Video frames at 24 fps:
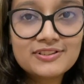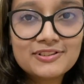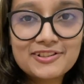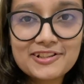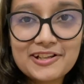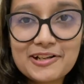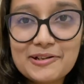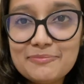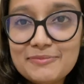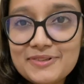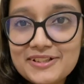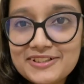
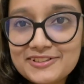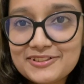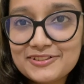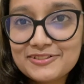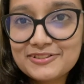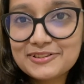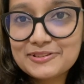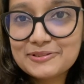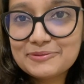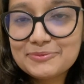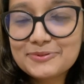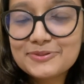comments
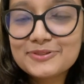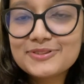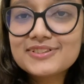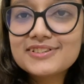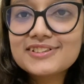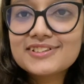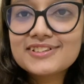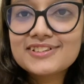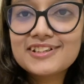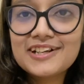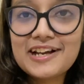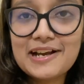on the
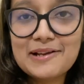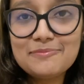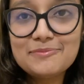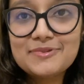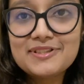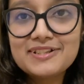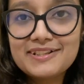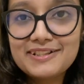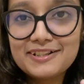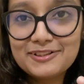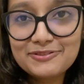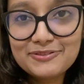post. I'm
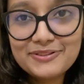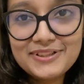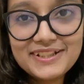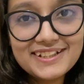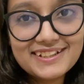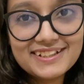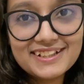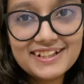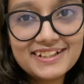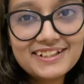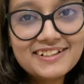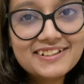still
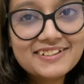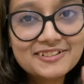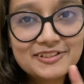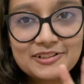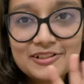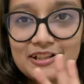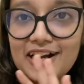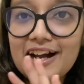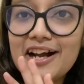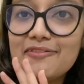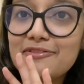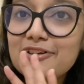doing that.
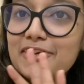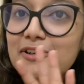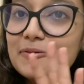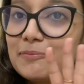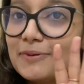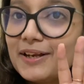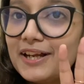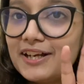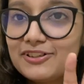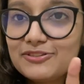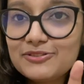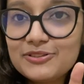I will
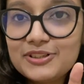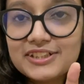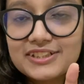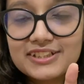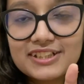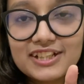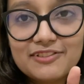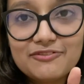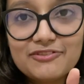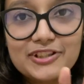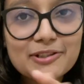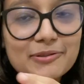reply to each
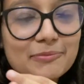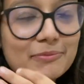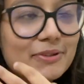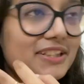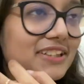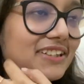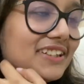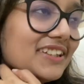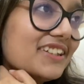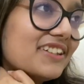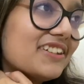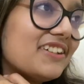and every
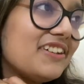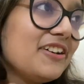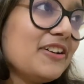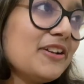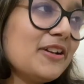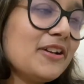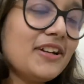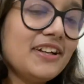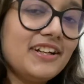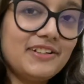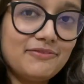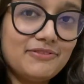comment there.
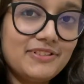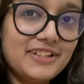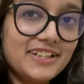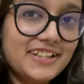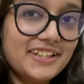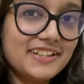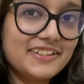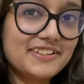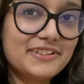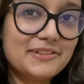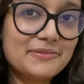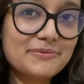It will
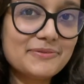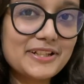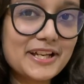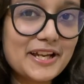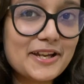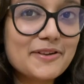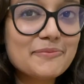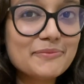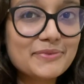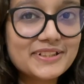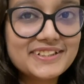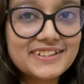take some
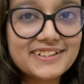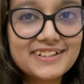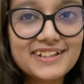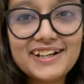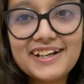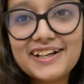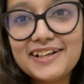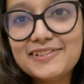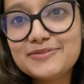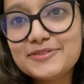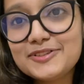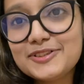time, but yeah,
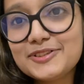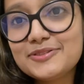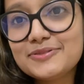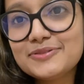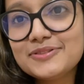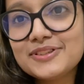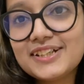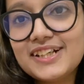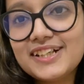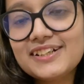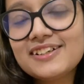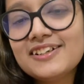I will do
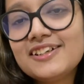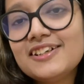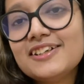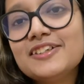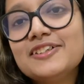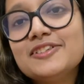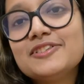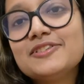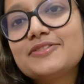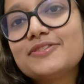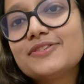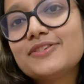that.
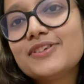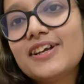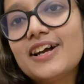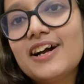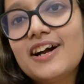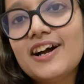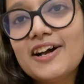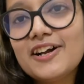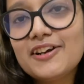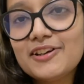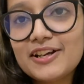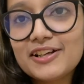So
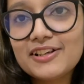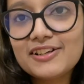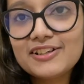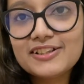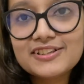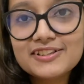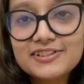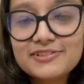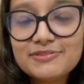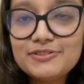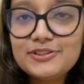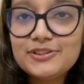yeah, in
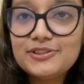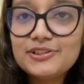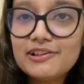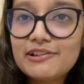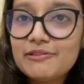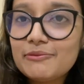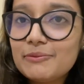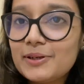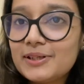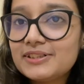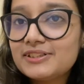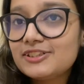this video I
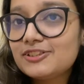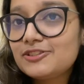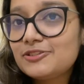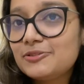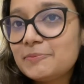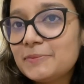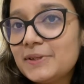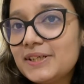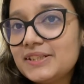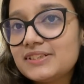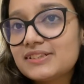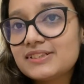wanted to
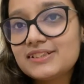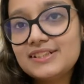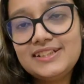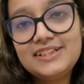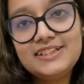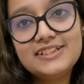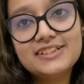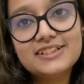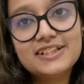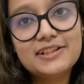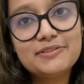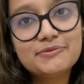mention
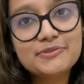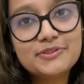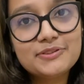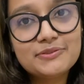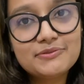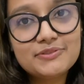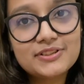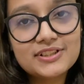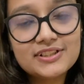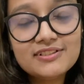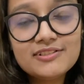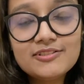each and
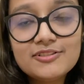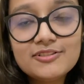everyone.